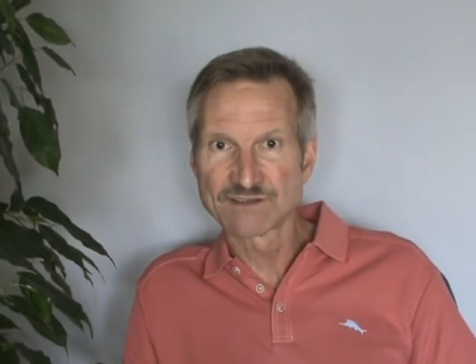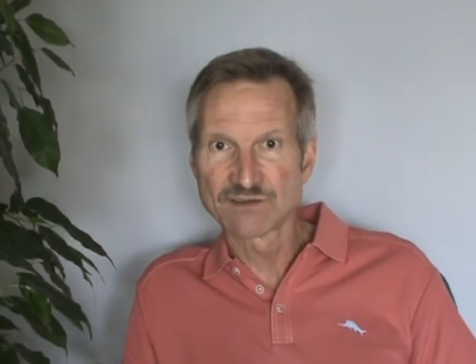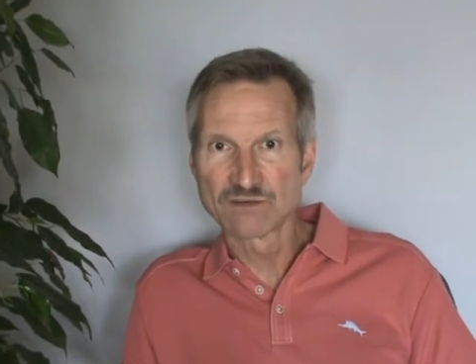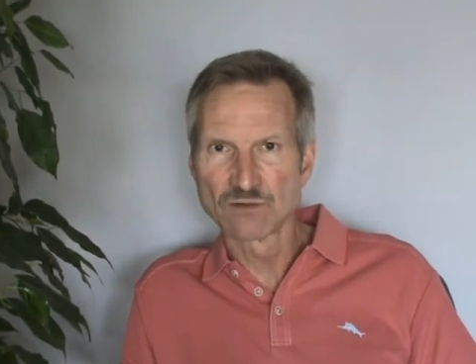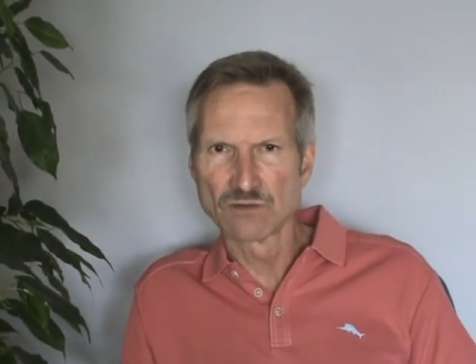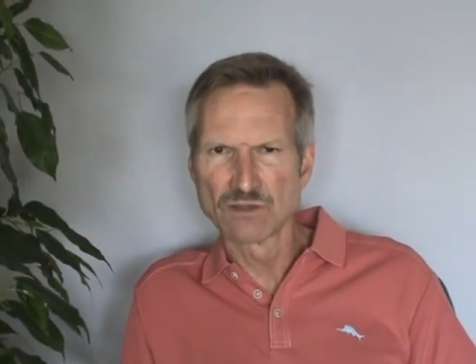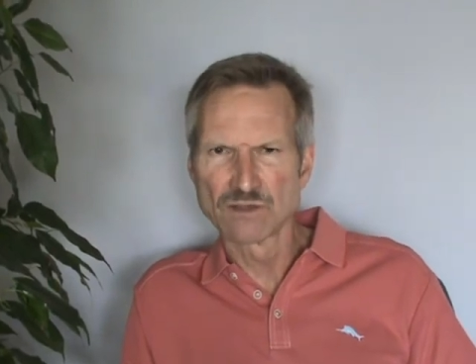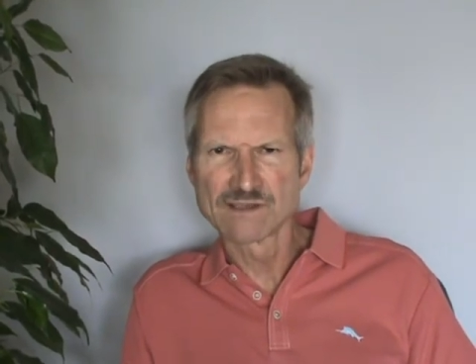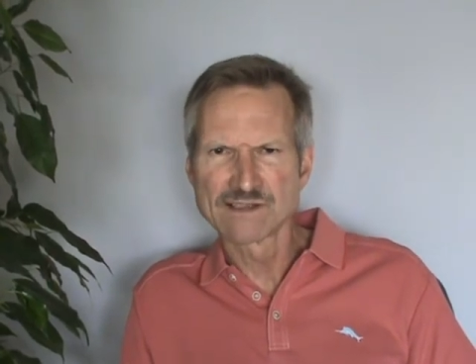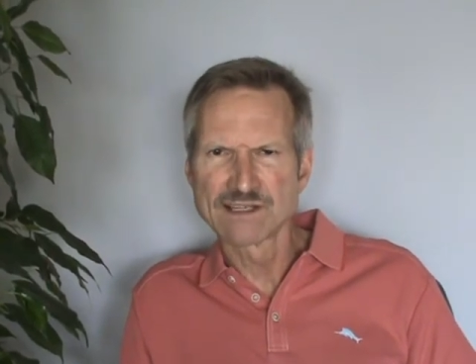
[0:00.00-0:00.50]

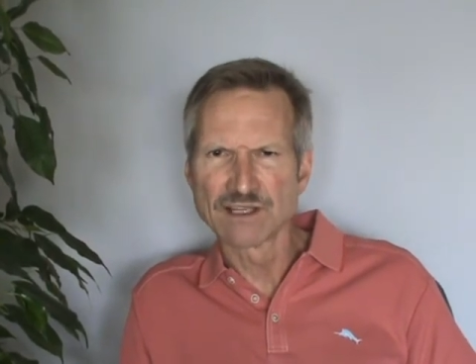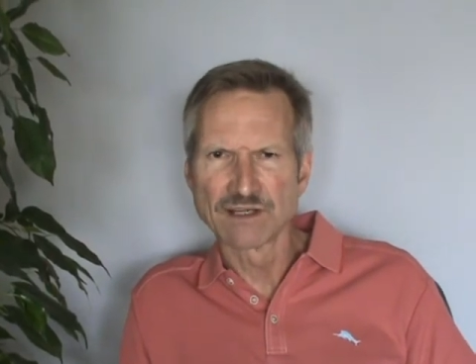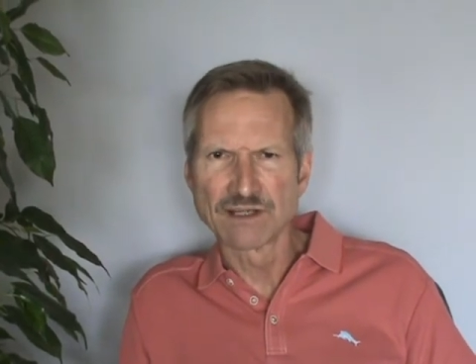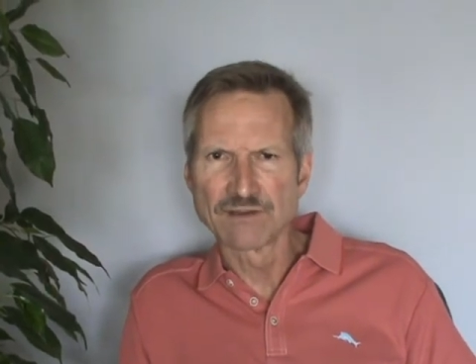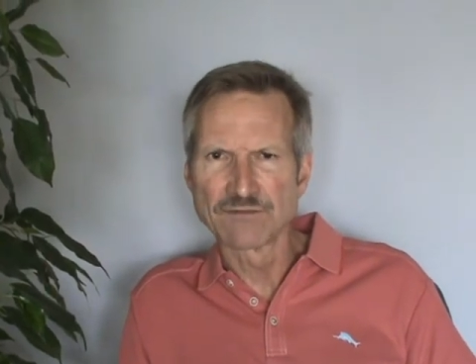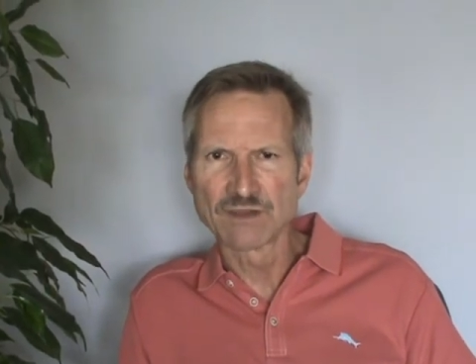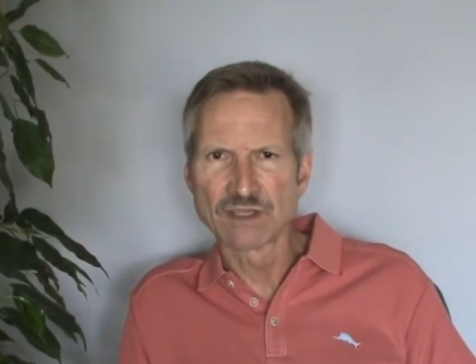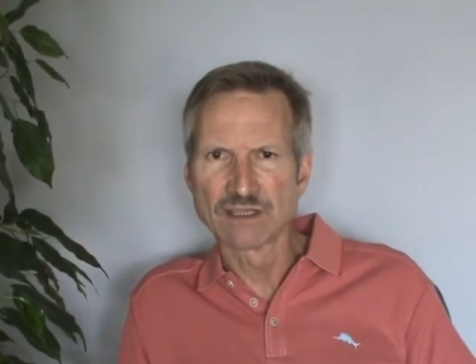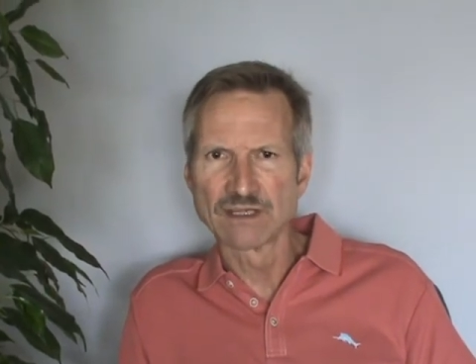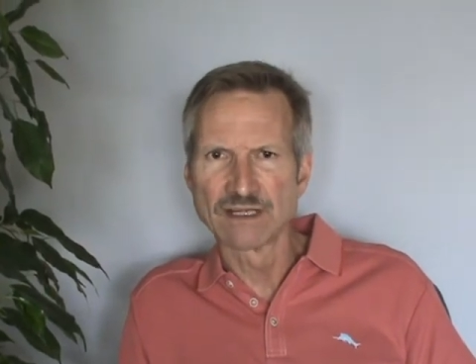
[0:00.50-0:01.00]
to
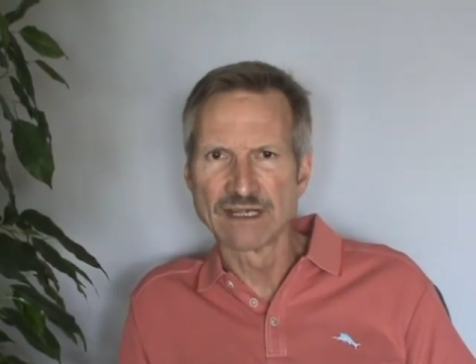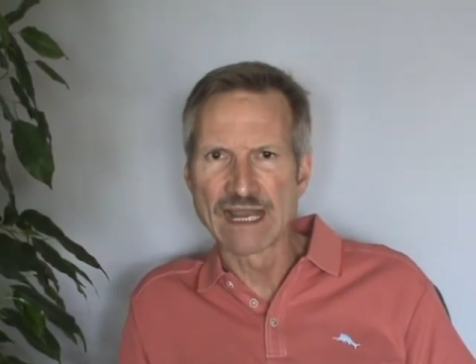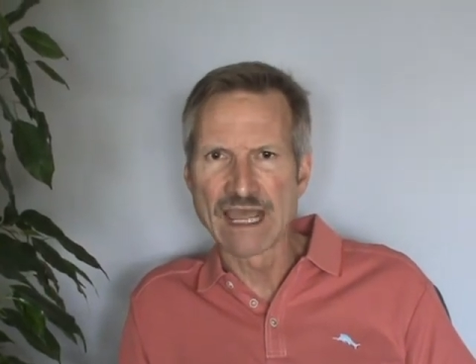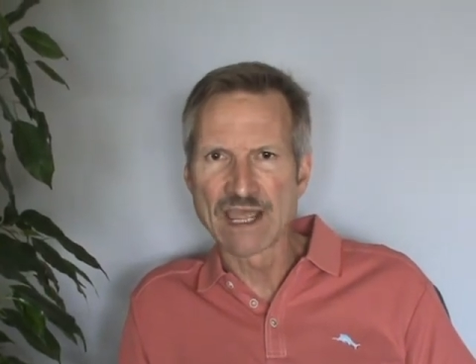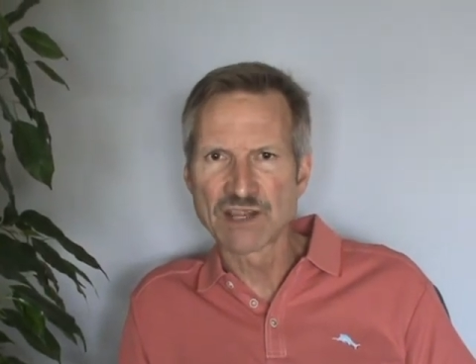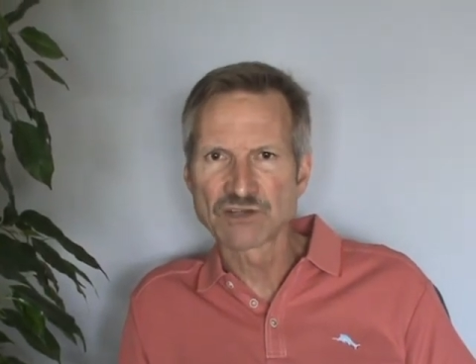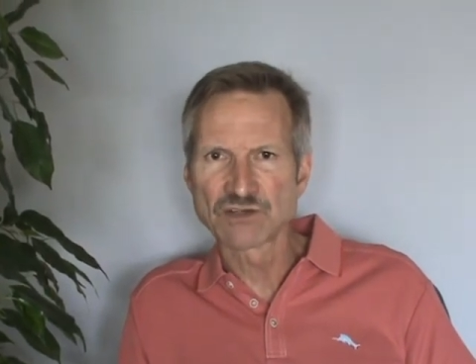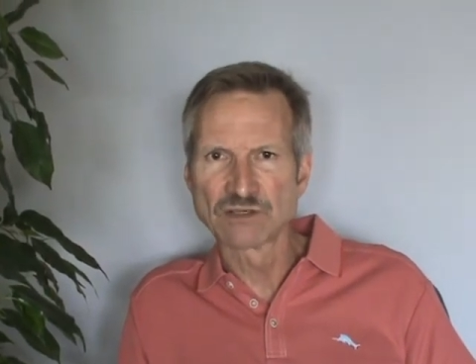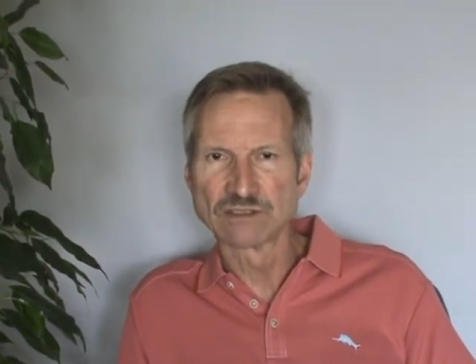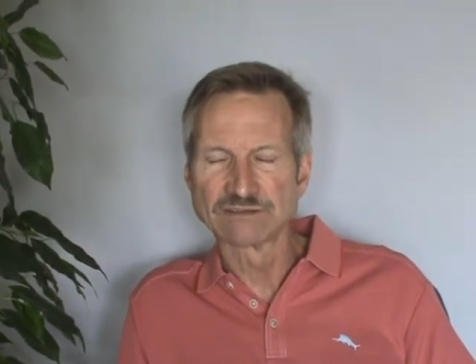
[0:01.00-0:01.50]
significant
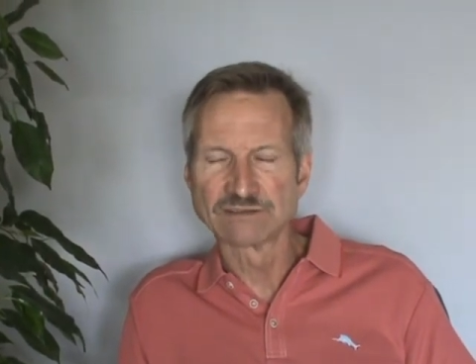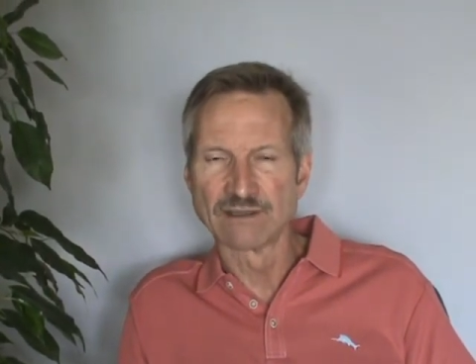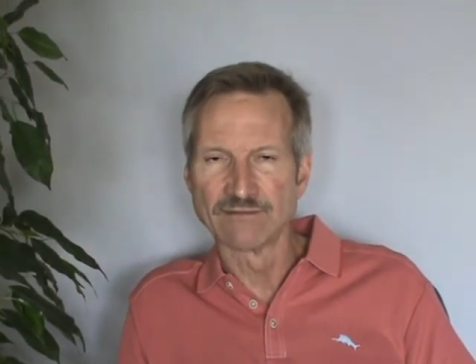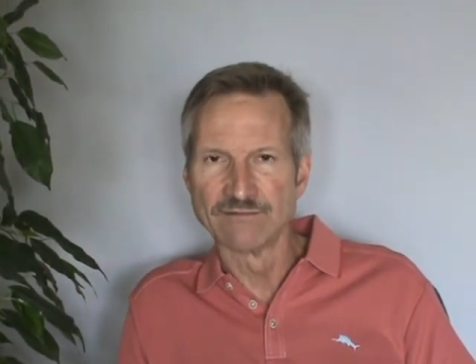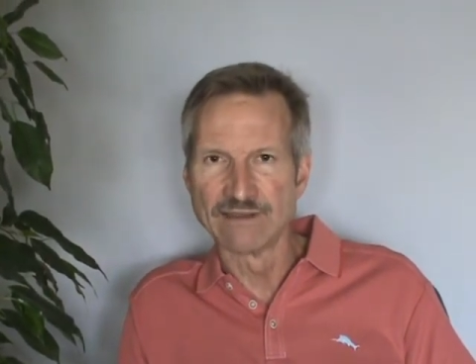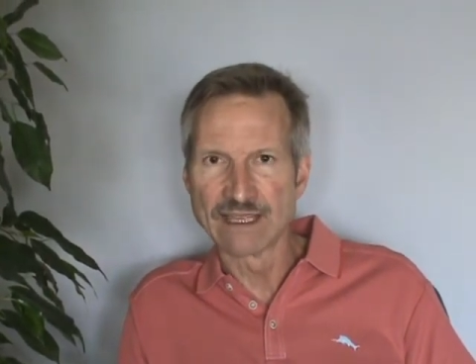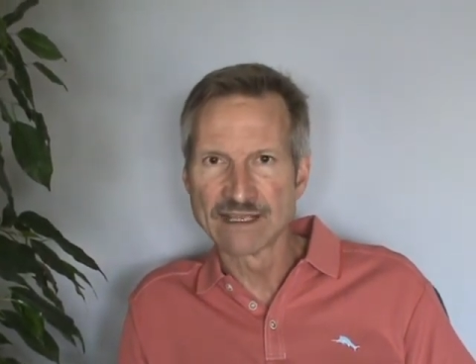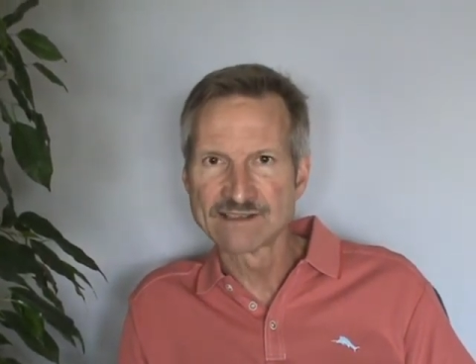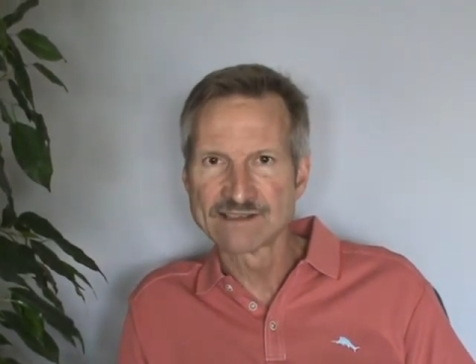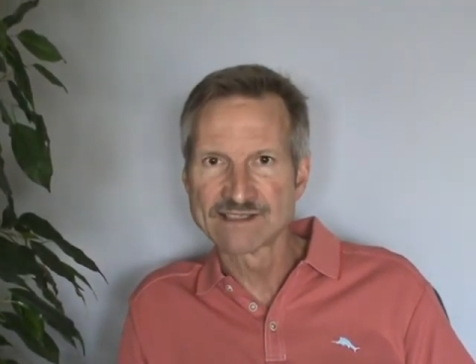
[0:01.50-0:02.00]
national
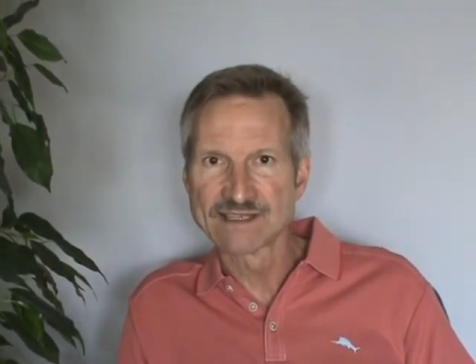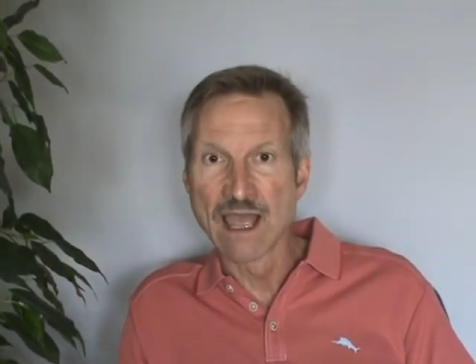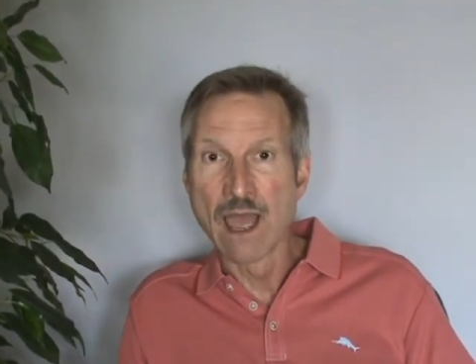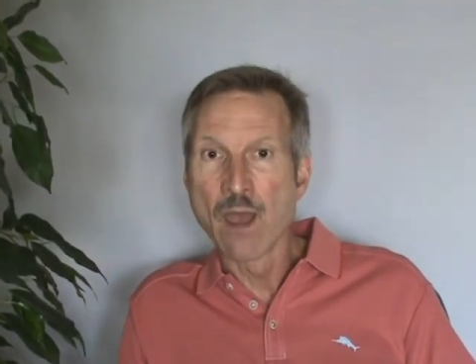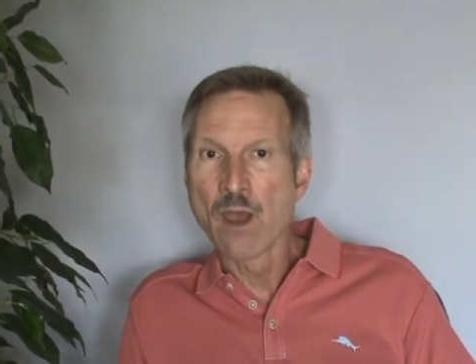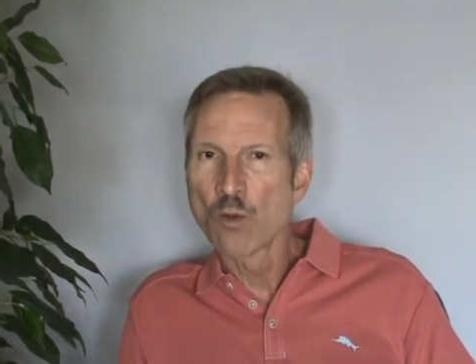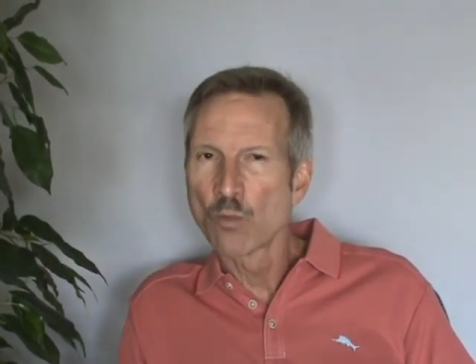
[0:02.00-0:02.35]
events,